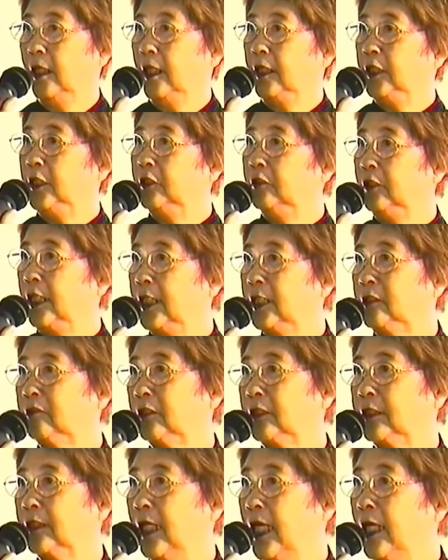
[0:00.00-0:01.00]
And the U.S.
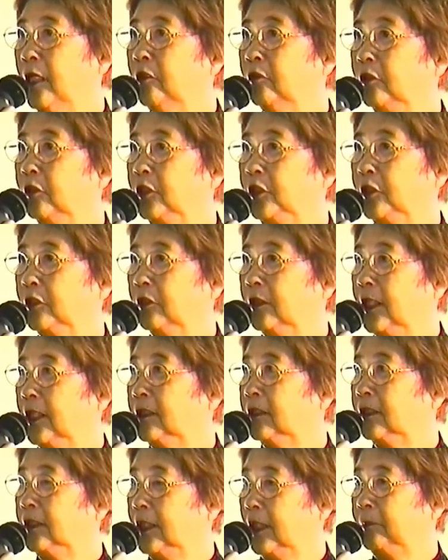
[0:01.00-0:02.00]
was not going to
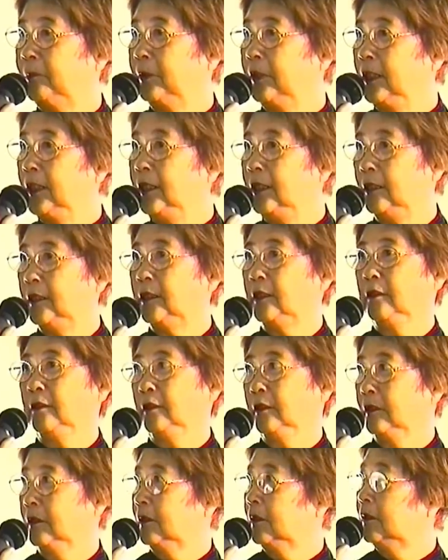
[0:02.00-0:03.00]
let the Japanese
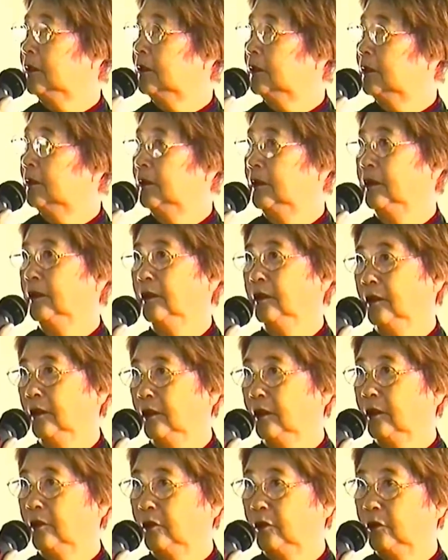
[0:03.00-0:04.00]

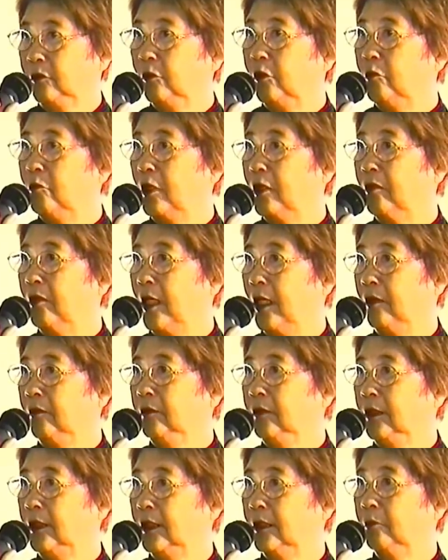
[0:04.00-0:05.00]
roam
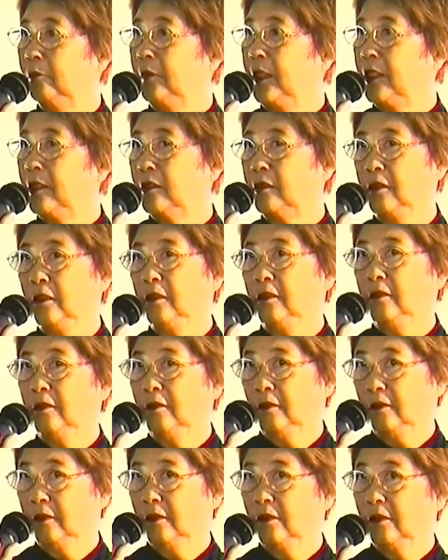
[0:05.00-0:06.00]
around and make
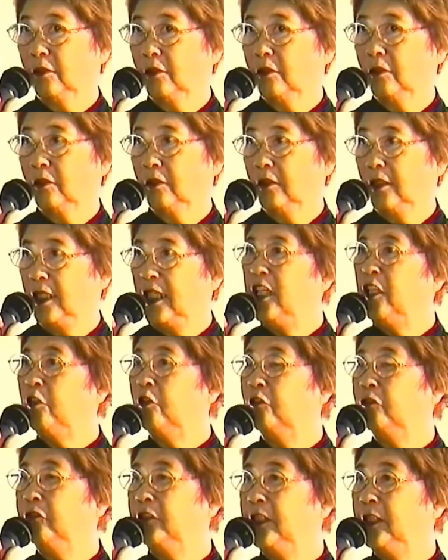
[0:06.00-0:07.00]

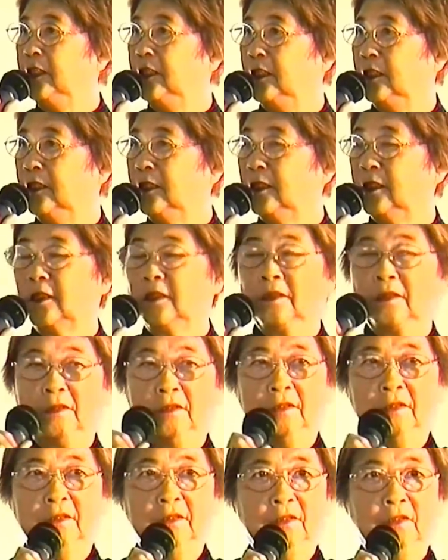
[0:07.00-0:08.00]
inconvenience
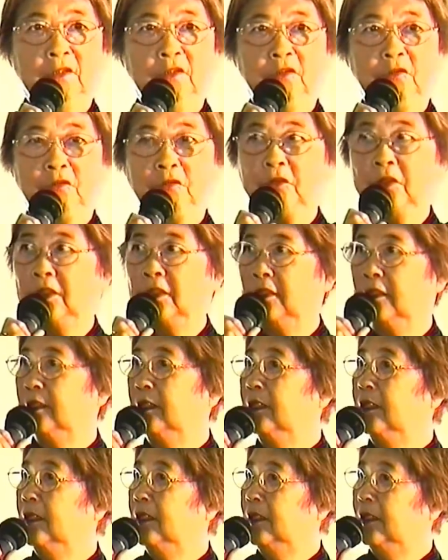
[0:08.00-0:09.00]
for
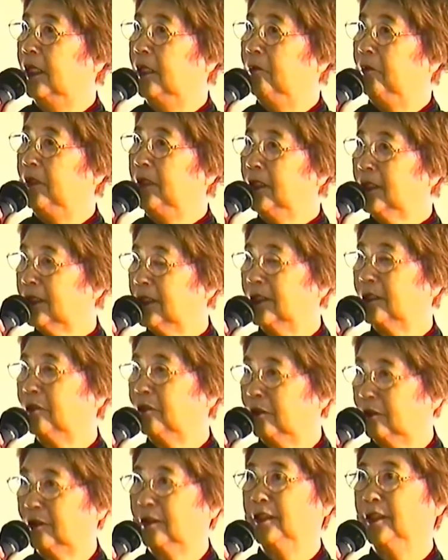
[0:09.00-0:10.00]
American
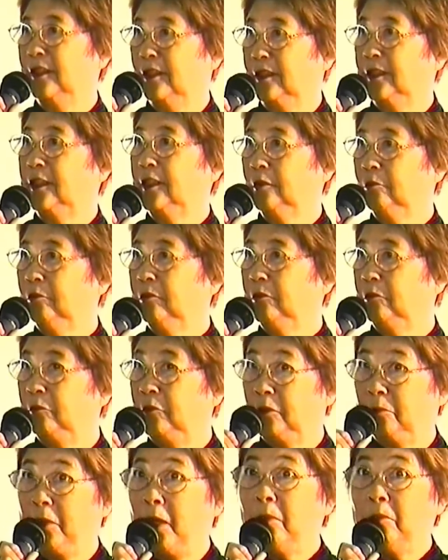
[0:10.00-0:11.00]
colonialism.
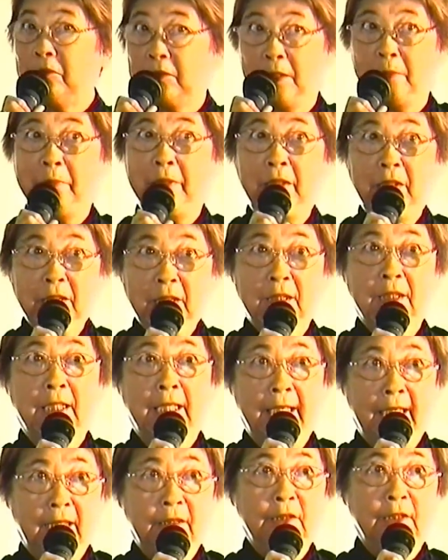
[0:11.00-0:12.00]
Remember, America
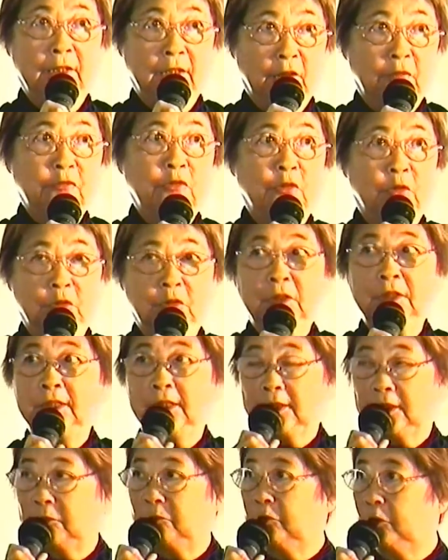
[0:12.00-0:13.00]
had enough
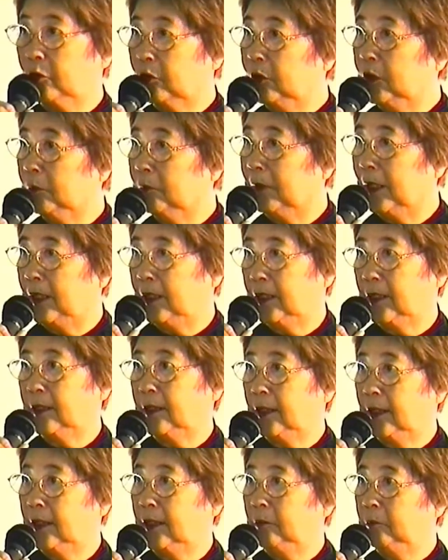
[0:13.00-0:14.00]
colonialism going by
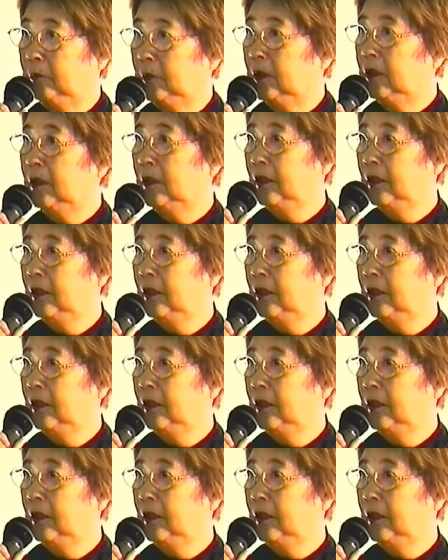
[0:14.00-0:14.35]
that time.